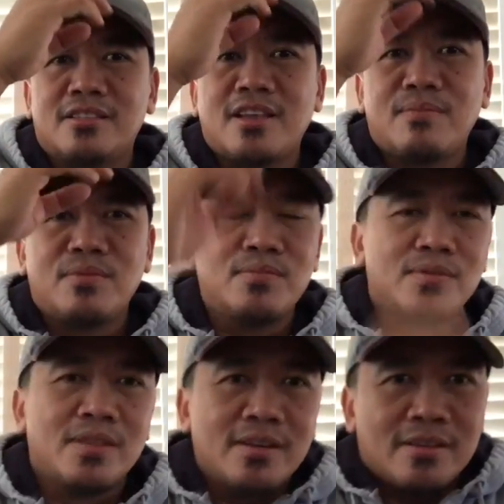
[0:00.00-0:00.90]
top of
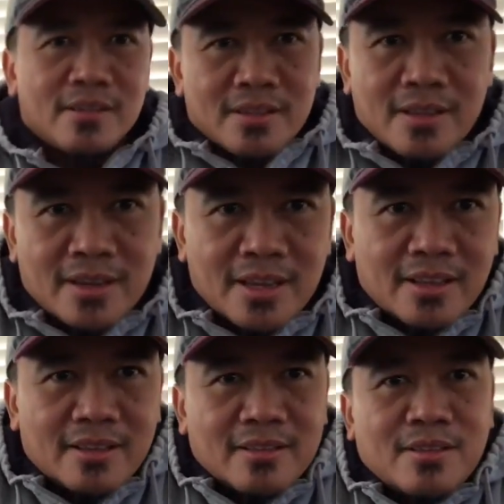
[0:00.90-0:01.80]

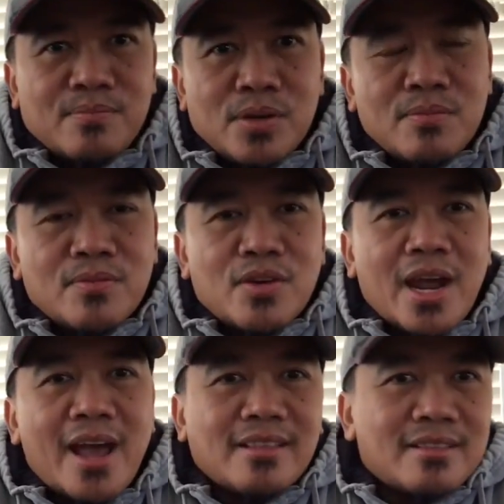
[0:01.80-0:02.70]
the brim of your
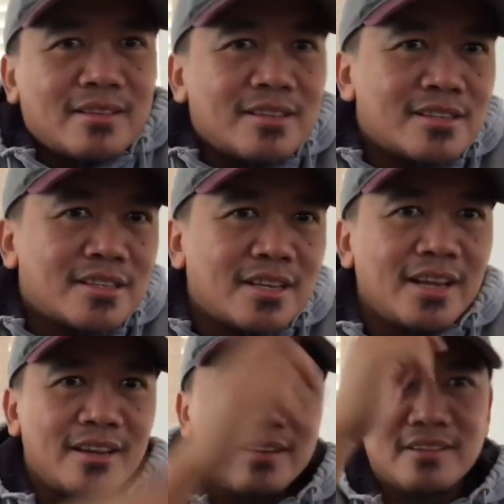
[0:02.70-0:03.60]
hat is
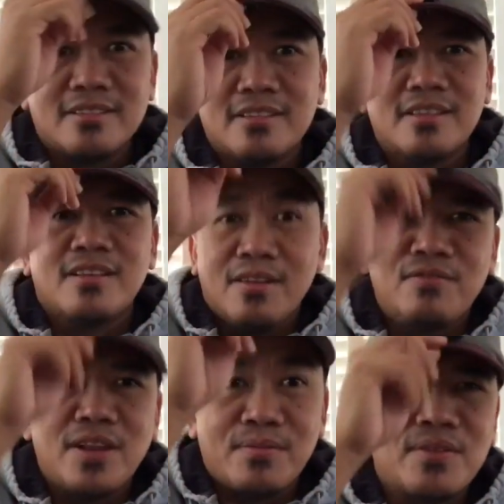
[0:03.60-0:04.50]
gonna
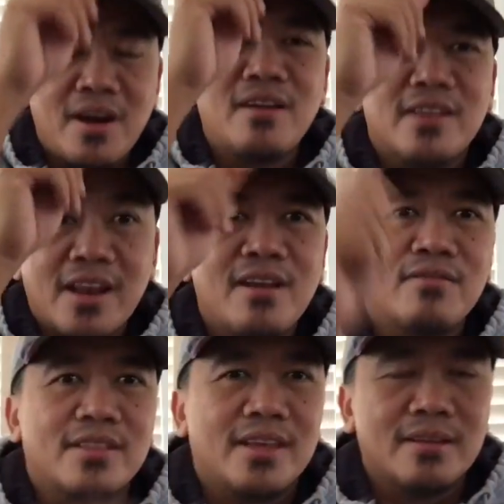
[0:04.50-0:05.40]
flop around and
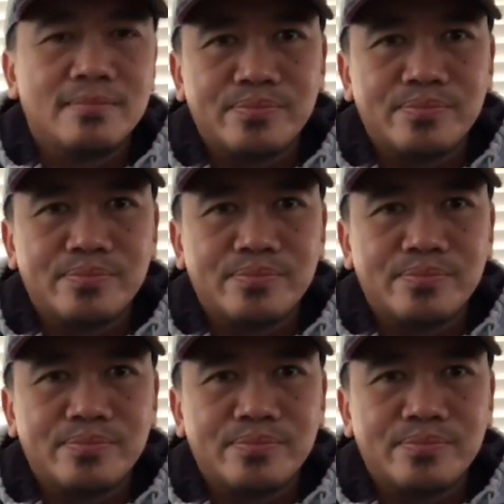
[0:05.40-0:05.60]
everything.